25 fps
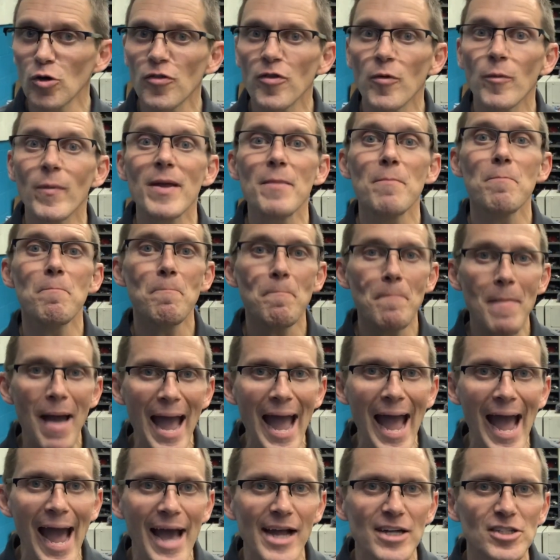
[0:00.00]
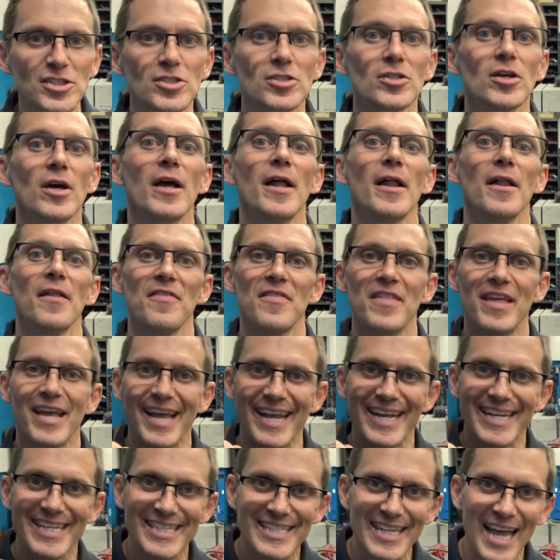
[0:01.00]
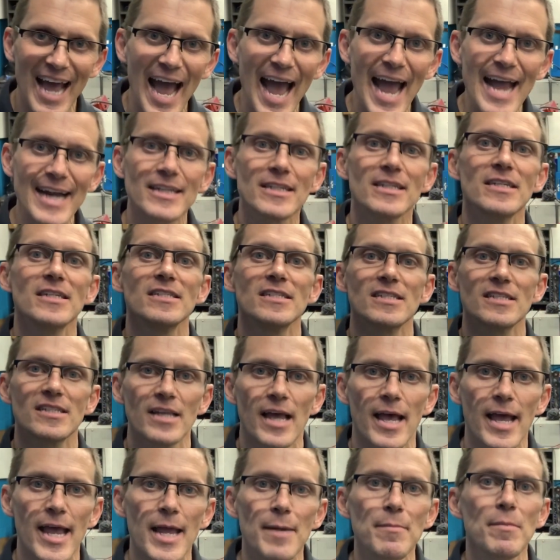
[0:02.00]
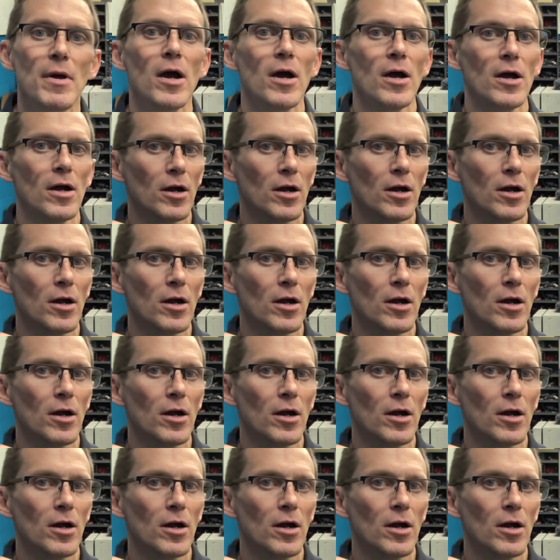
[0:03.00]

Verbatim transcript: that we matched the exact same